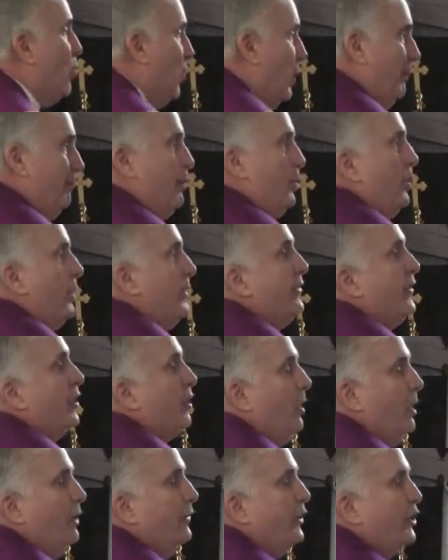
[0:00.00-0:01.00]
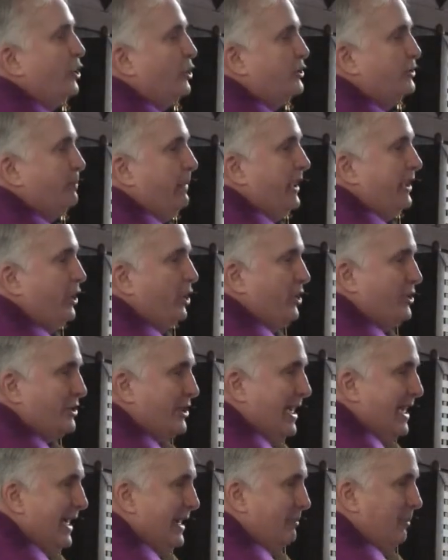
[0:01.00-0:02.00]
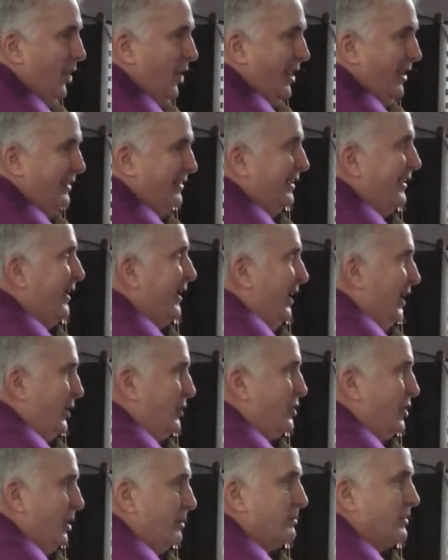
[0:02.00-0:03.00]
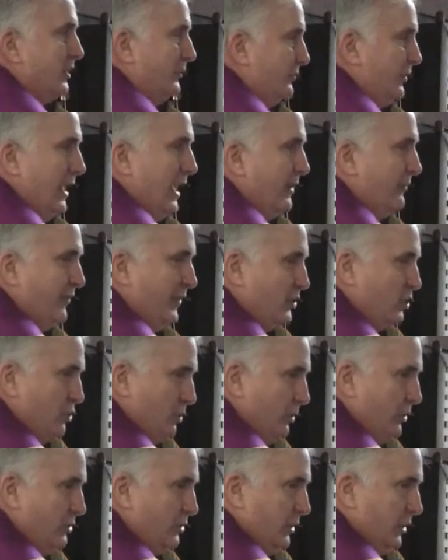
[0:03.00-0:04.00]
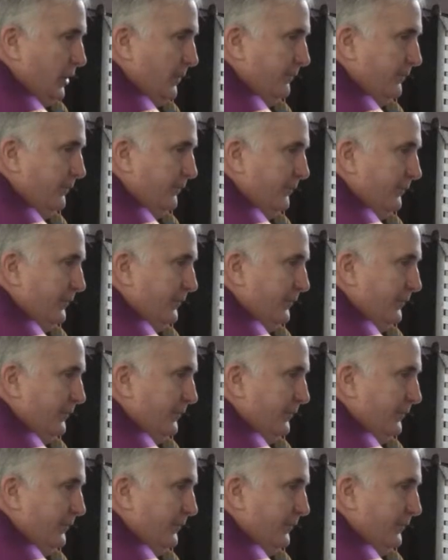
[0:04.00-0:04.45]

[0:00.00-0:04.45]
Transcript: more important than all that you're spending your time on in terms of life in Jerusalem.